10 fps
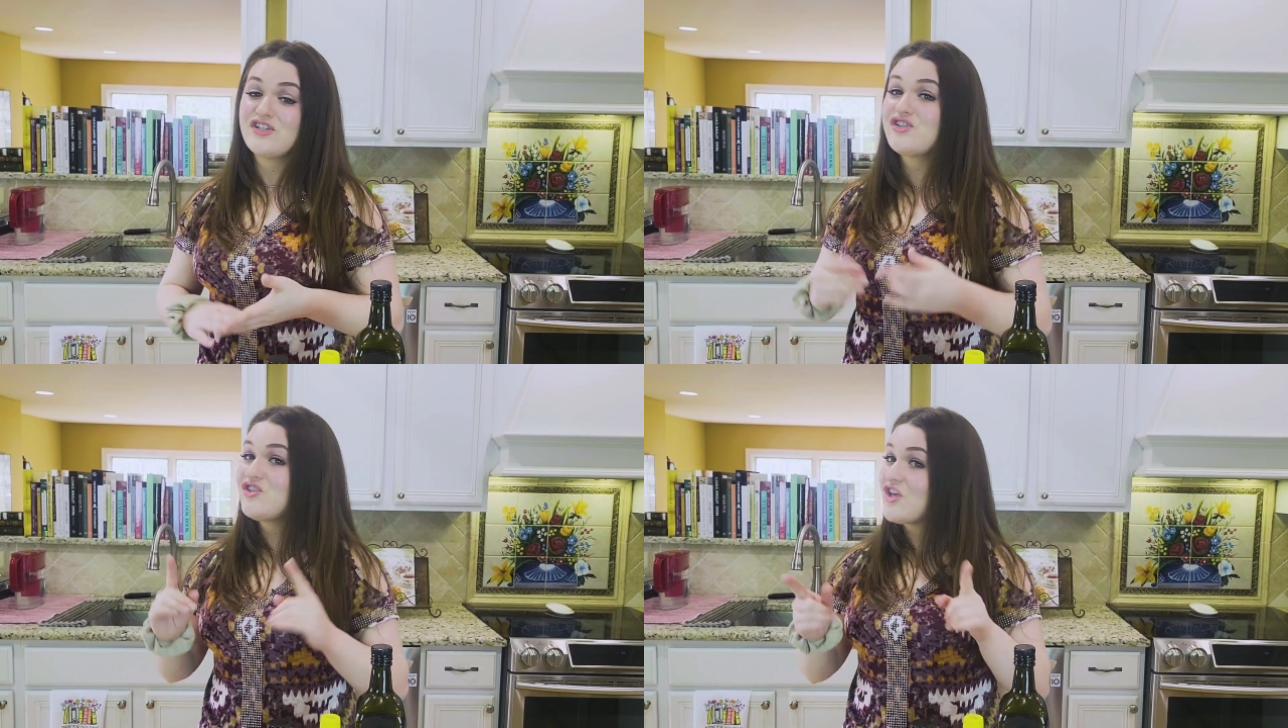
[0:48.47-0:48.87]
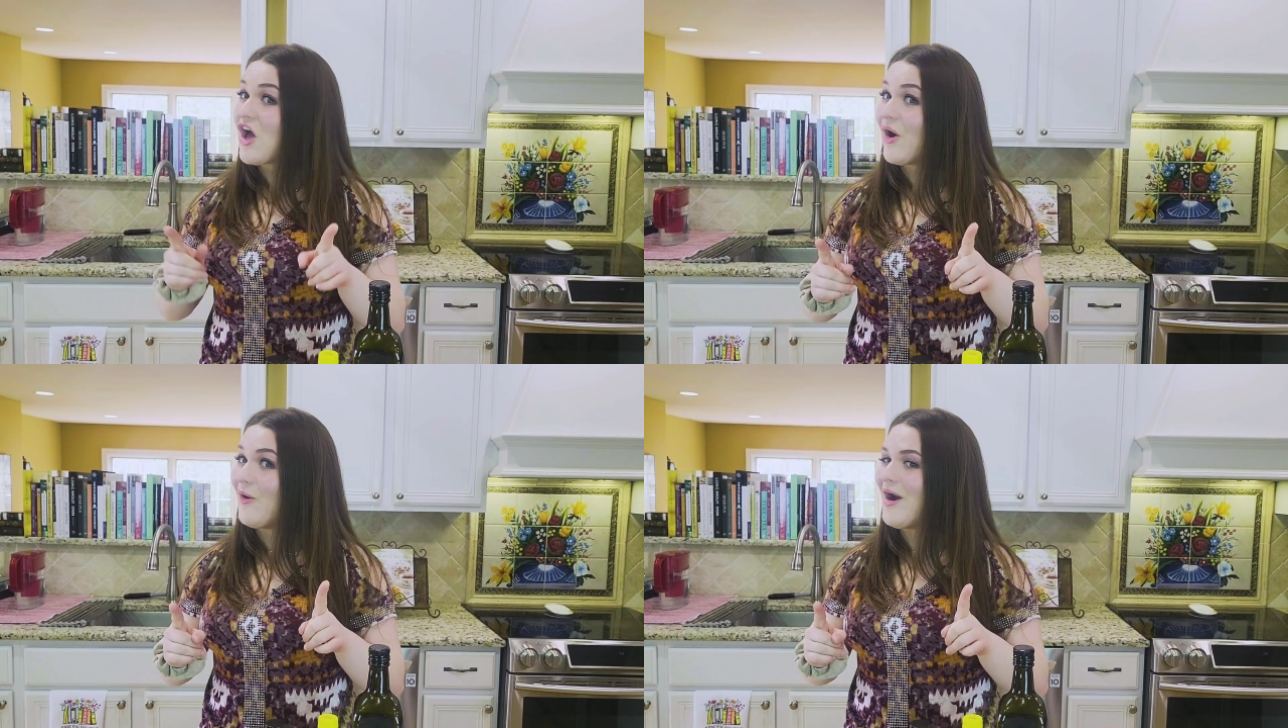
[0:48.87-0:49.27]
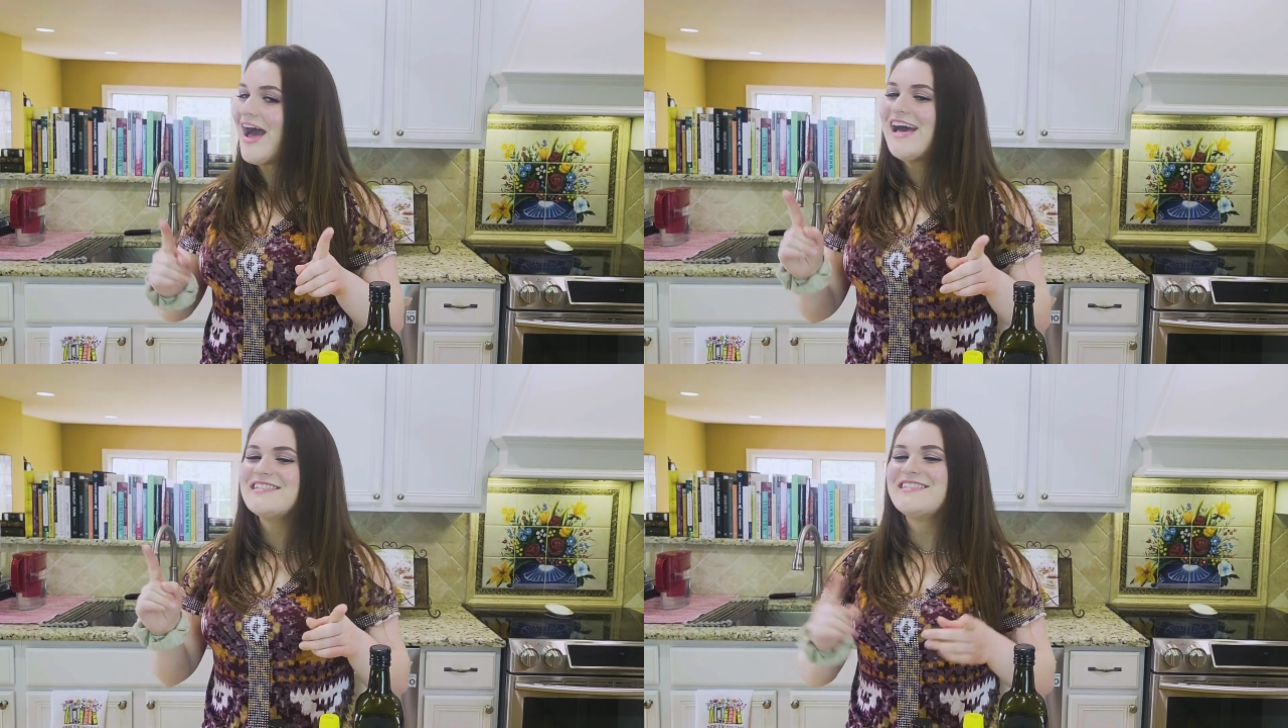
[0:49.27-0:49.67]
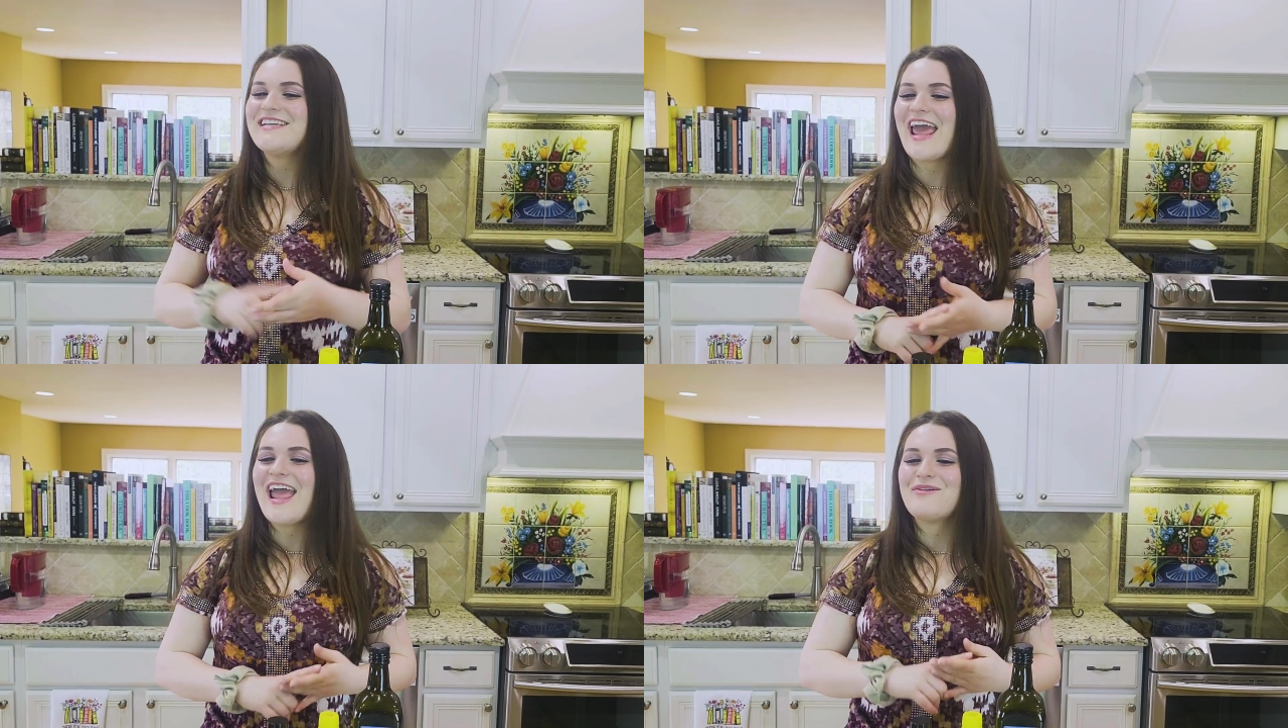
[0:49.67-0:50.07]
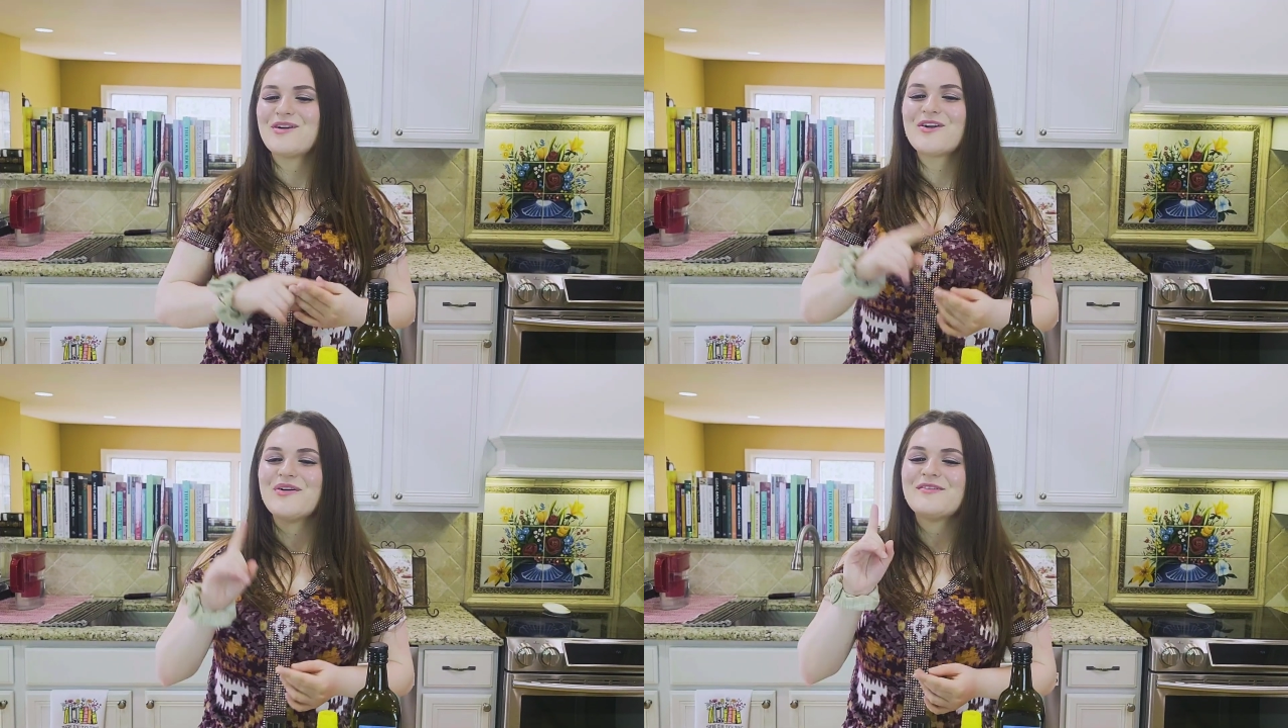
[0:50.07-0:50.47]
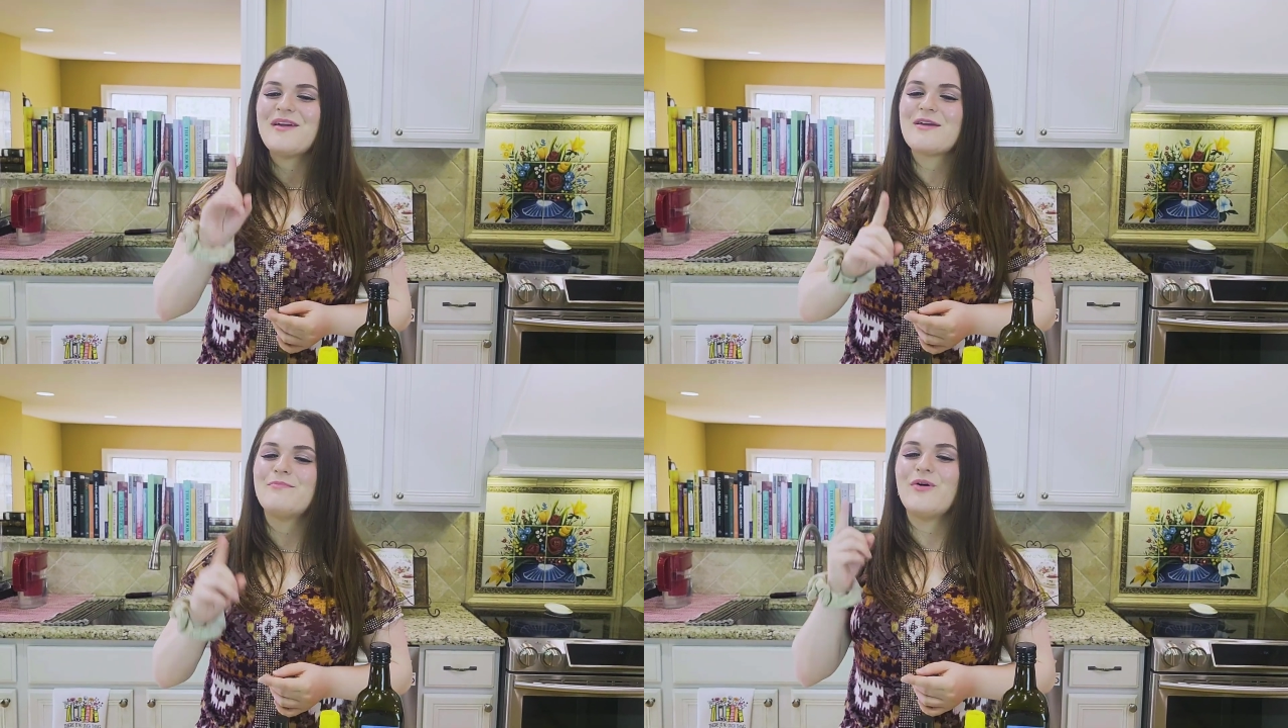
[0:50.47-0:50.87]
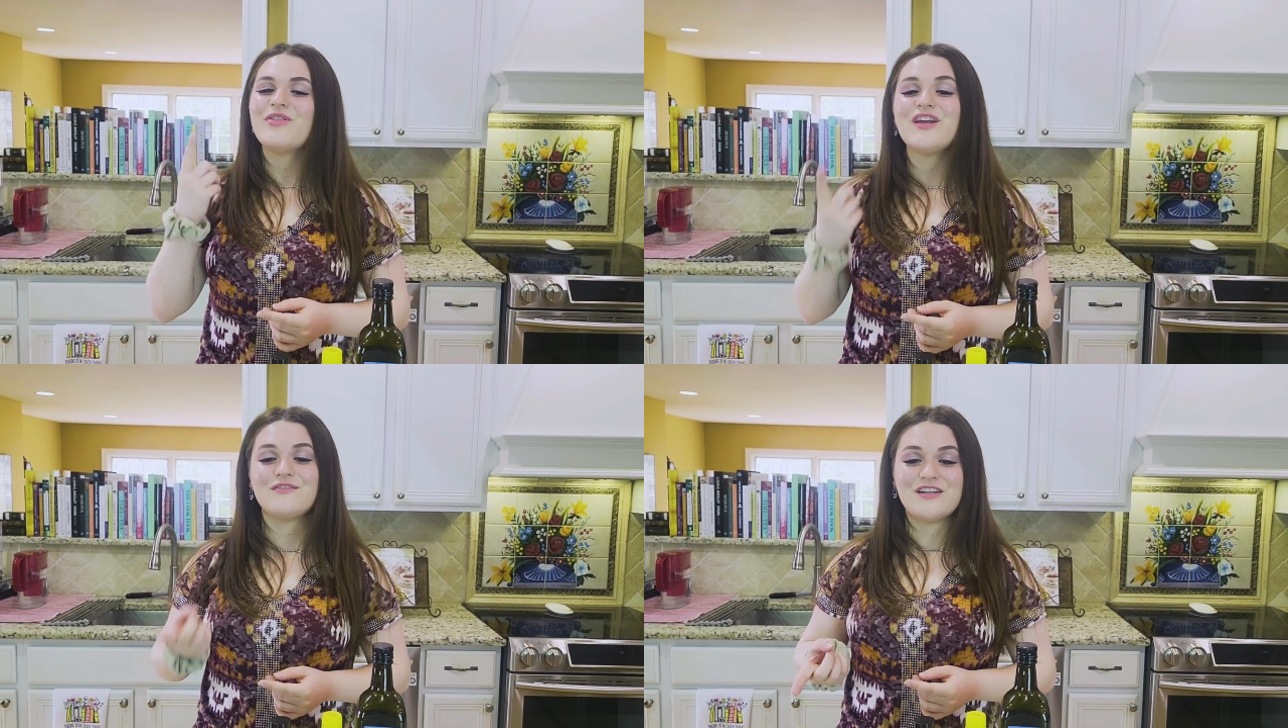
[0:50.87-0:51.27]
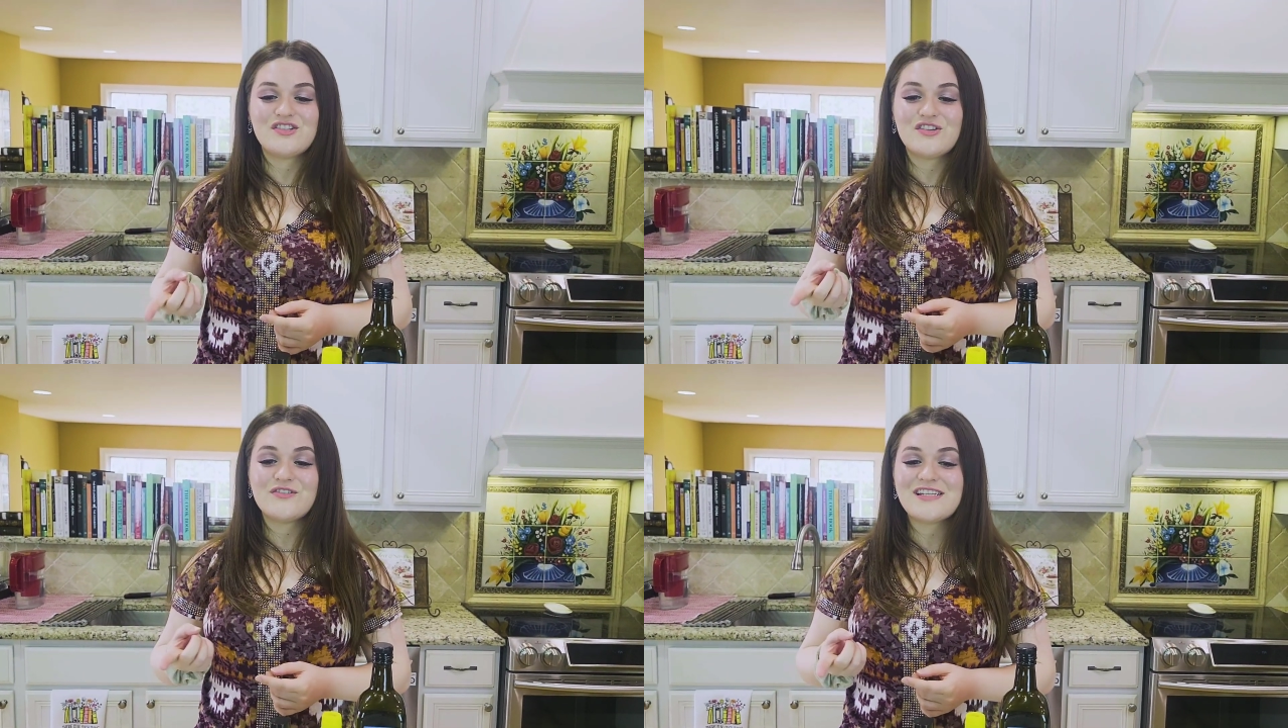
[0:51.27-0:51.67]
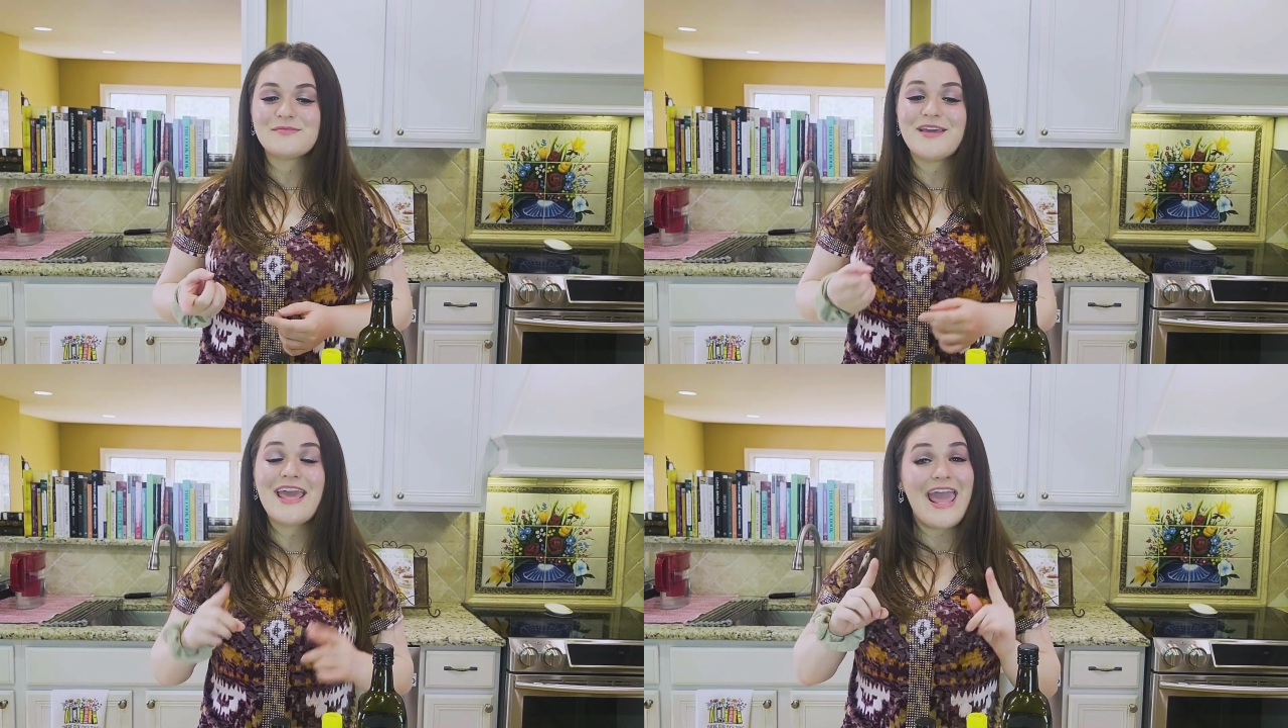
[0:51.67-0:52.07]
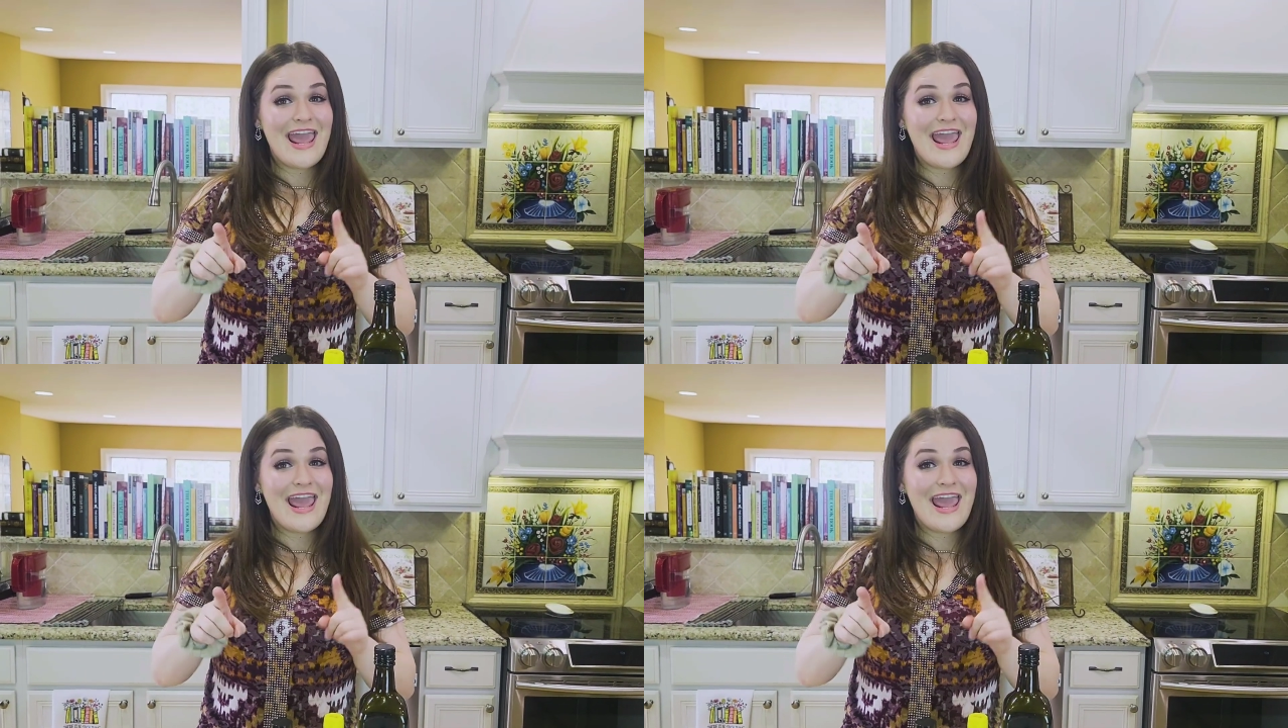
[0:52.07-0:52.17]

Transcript: So today we're going to make both the original recipe